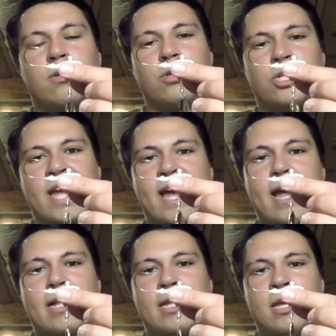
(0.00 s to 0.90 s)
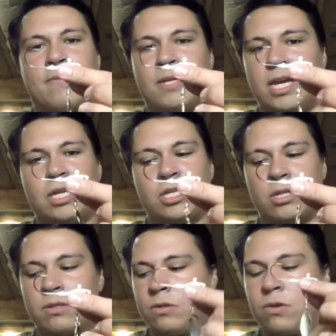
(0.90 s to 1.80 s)
shad
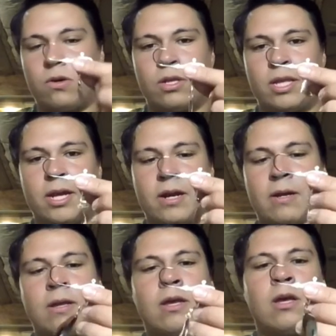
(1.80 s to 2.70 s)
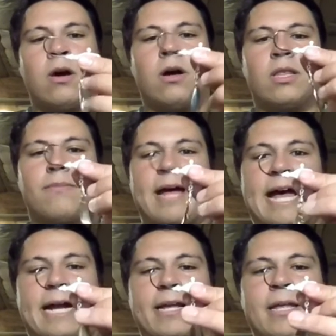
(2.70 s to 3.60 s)
imitation on there, on the
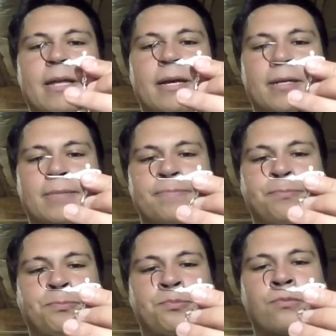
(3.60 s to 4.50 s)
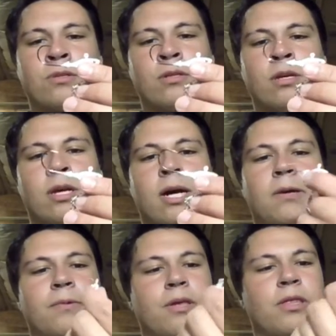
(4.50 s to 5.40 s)
back. I
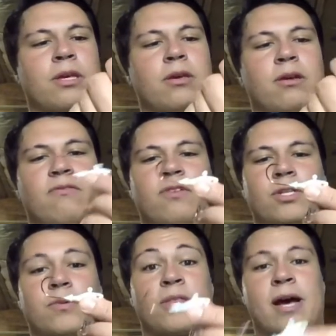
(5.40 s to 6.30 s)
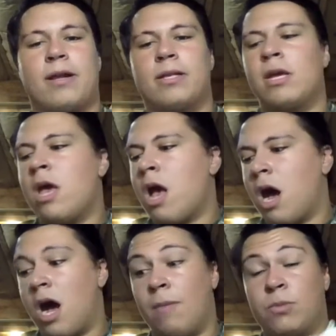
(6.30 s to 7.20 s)
don't really think you could fish it without it.
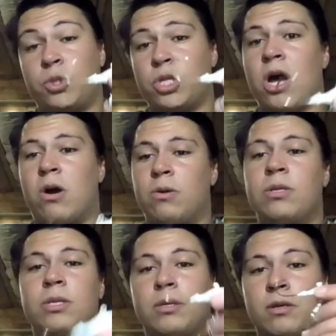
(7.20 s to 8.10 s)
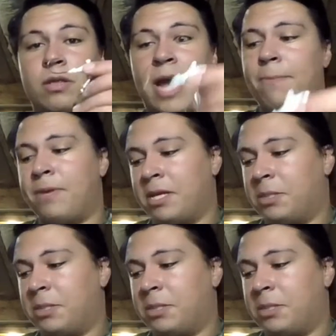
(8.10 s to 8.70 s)
So, that being